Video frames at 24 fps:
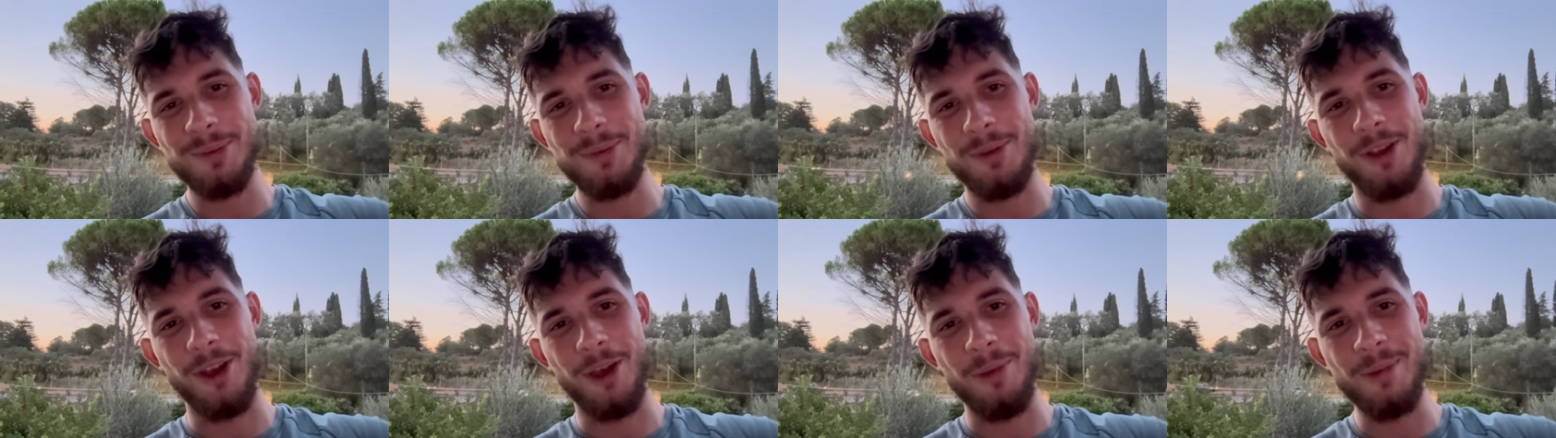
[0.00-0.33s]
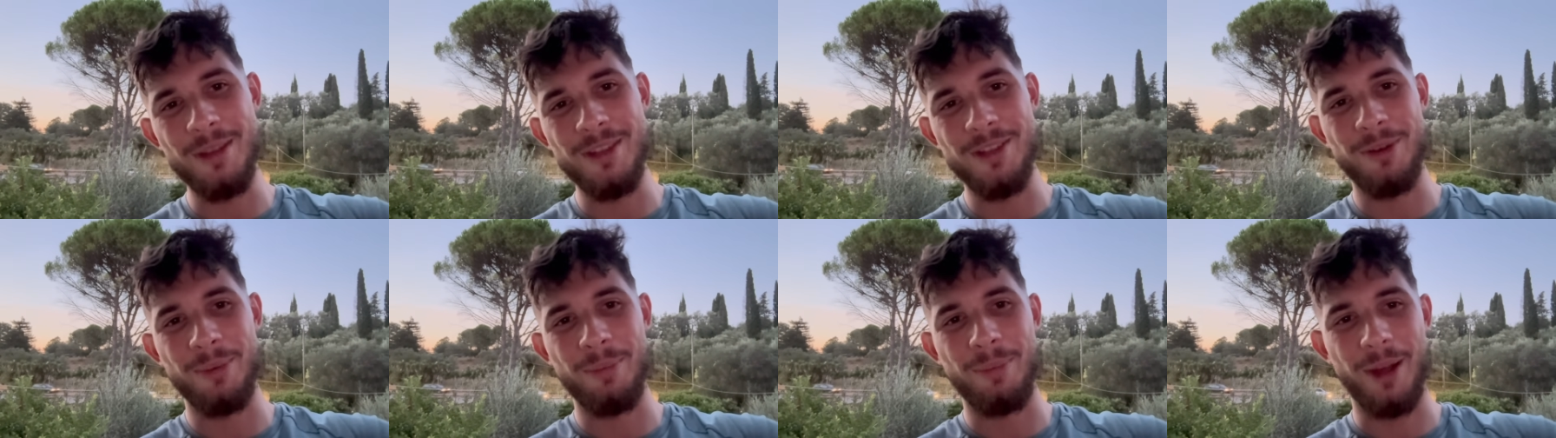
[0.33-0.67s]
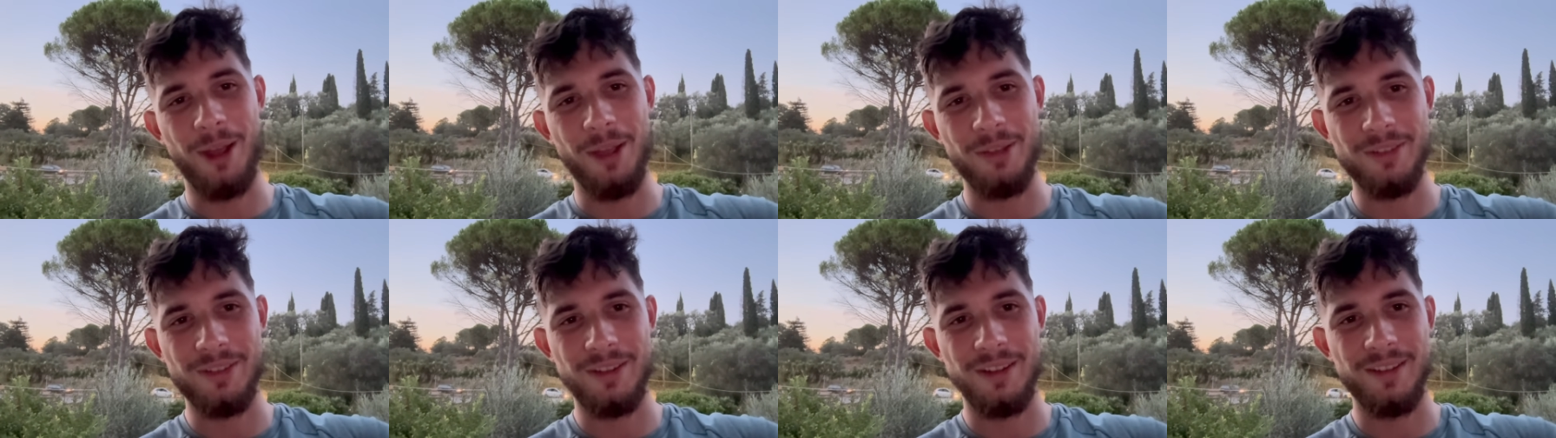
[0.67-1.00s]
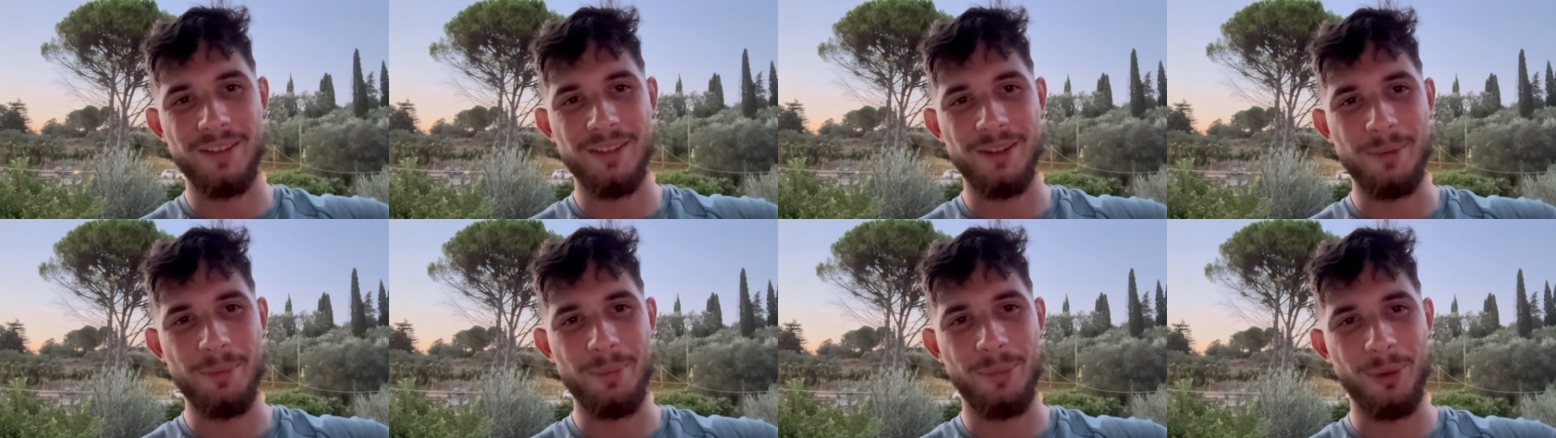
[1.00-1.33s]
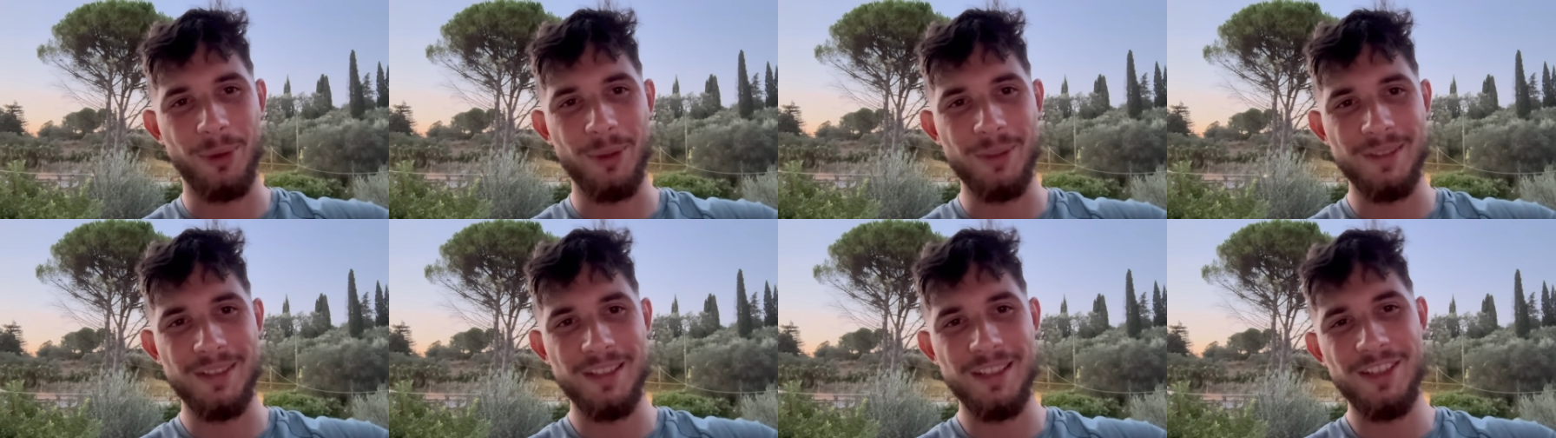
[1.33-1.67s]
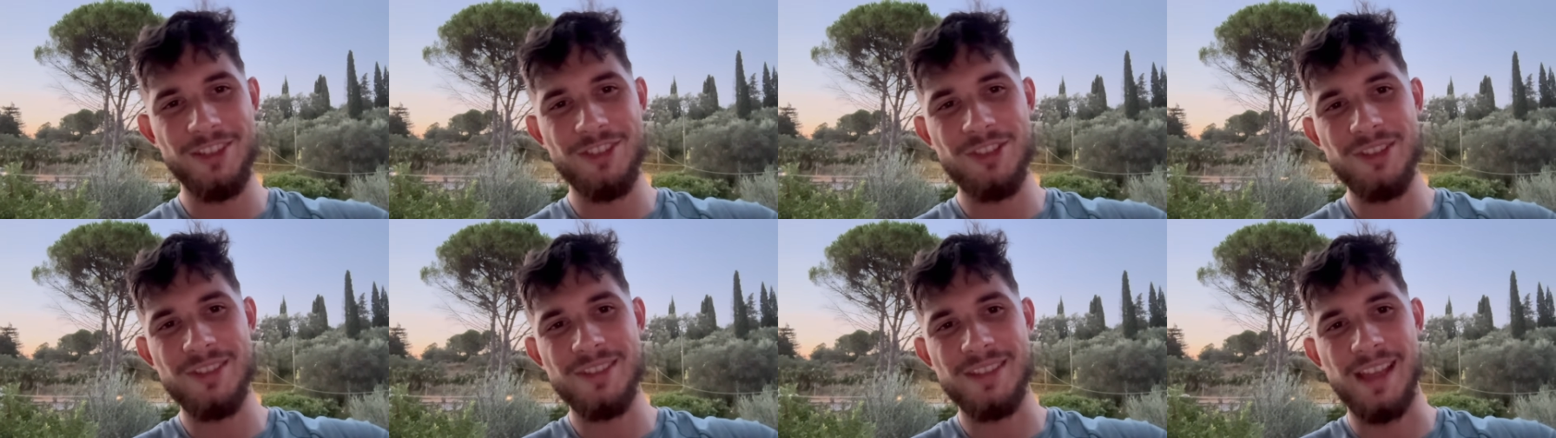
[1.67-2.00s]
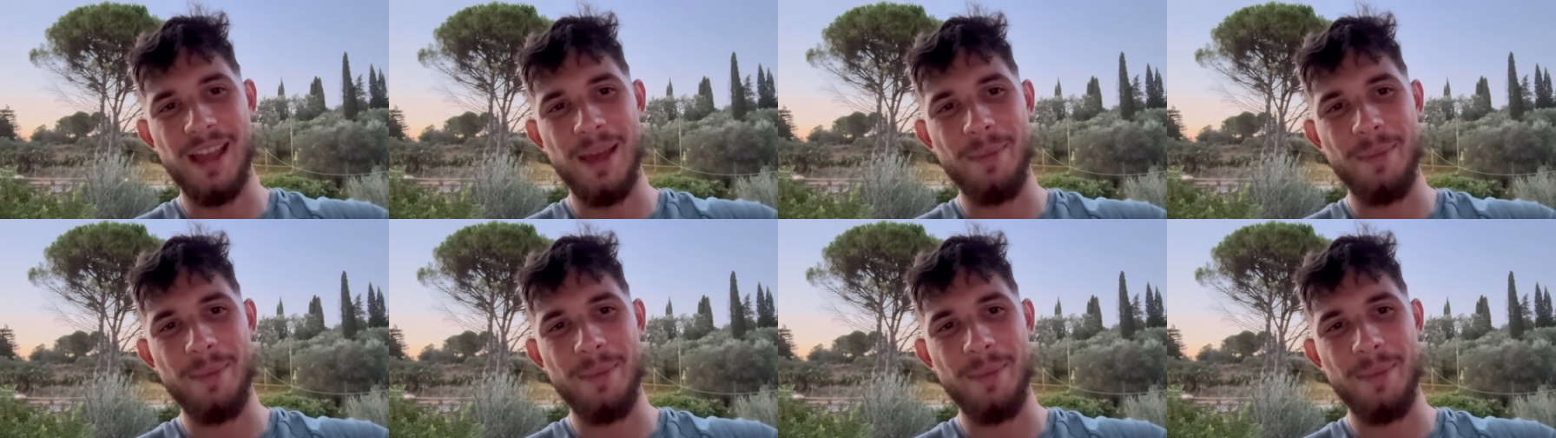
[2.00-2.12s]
will come in your browser at some point. It just